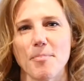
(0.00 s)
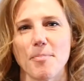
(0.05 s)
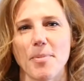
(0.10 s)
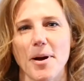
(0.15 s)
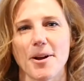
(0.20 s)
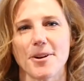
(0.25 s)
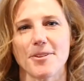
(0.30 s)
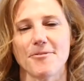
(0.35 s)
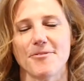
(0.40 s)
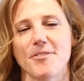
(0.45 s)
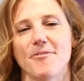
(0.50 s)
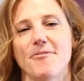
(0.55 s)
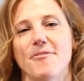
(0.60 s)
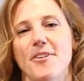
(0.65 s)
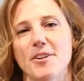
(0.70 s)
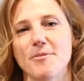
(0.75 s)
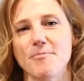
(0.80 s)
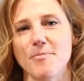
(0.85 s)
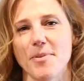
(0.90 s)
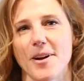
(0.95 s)
Part of the
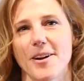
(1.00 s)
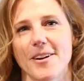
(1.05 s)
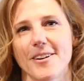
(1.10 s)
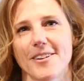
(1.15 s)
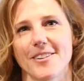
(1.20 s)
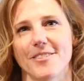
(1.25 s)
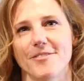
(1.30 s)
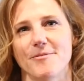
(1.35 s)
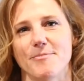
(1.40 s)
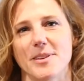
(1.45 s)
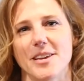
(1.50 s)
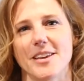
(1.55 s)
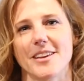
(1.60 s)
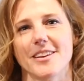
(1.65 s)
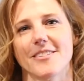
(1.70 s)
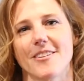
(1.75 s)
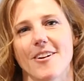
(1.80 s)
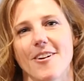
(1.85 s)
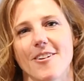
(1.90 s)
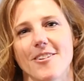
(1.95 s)
fun part of being
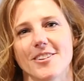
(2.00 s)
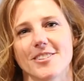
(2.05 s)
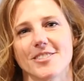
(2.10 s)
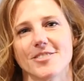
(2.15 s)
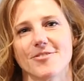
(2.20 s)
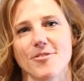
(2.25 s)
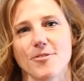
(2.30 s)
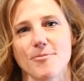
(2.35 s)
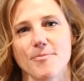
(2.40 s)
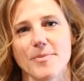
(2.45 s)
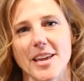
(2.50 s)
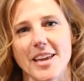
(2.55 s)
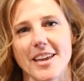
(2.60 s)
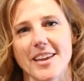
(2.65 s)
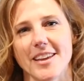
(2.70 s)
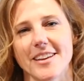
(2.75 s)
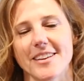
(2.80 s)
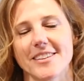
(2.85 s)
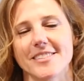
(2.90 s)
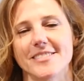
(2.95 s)
an artist for
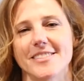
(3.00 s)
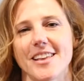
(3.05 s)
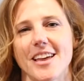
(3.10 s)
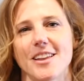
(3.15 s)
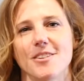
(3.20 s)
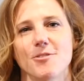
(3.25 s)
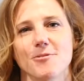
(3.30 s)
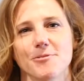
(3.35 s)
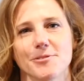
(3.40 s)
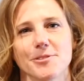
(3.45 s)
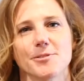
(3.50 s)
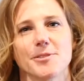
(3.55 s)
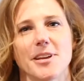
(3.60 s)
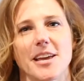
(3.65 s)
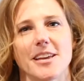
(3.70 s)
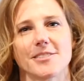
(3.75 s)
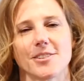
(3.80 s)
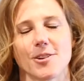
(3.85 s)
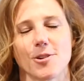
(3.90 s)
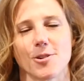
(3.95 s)
me is that no 2
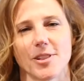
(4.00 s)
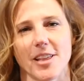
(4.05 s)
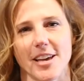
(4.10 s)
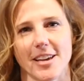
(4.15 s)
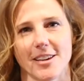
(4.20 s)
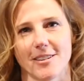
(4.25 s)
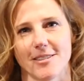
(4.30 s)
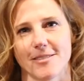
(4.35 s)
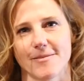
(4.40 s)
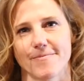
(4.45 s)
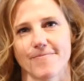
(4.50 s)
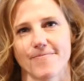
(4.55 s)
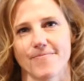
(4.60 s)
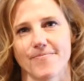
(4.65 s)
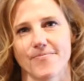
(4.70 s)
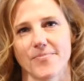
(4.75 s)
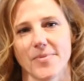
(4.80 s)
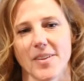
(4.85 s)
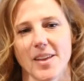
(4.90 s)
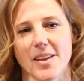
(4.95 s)
days are alike.
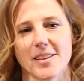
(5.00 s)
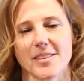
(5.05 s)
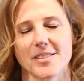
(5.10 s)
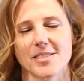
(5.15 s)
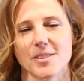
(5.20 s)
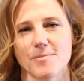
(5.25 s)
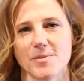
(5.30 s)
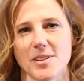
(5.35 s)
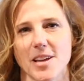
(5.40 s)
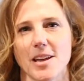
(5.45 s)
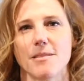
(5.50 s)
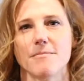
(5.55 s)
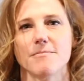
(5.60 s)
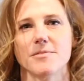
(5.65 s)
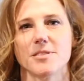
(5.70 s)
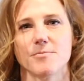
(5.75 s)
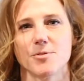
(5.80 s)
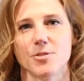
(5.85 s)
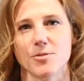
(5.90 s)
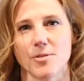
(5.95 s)

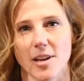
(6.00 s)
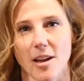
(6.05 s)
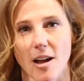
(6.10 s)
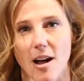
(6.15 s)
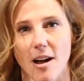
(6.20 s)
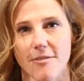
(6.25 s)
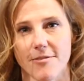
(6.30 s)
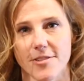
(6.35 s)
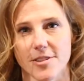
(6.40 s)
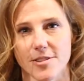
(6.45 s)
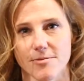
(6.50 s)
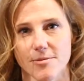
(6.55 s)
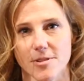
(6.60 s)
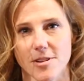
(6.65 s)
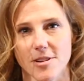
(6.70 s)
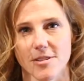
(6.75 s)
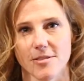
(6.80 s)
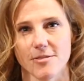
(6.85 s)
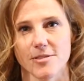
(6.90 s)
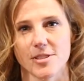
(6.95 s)
Sometimes I'm doing office
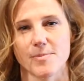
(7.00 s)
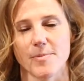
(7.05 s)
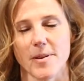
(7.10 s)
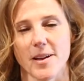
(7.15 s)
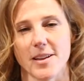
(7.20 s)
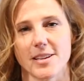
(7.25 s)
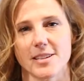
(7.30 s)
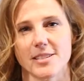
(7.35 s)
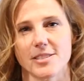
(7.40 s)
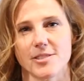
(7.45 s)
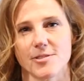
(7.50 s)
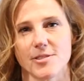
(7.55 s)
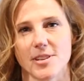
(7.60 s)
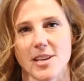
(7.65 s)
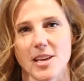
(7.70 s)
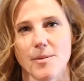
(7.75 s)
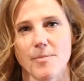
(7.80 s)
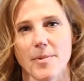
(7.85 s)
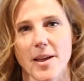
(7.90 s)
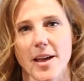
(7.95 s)
work, responding to an
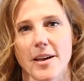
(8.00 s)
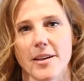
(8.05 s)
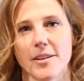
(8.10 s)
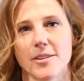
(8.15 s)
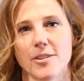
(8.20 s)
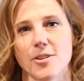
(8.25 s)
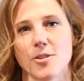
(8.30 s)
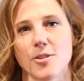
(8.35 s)
email,